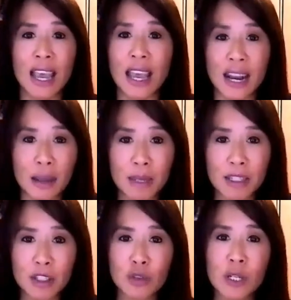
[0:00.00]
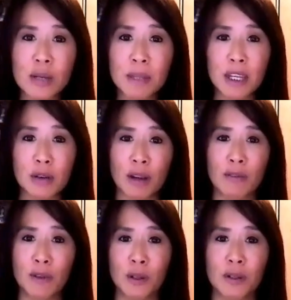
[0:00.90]
And I'm extremely
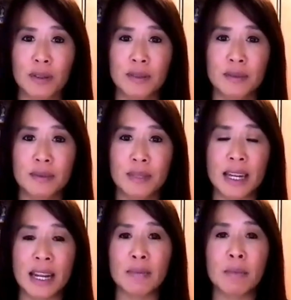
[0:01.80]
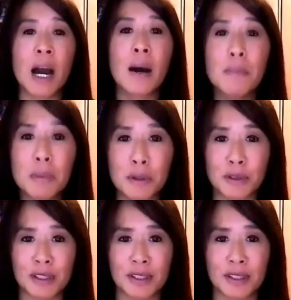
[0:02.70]
grateful. And I'm humbled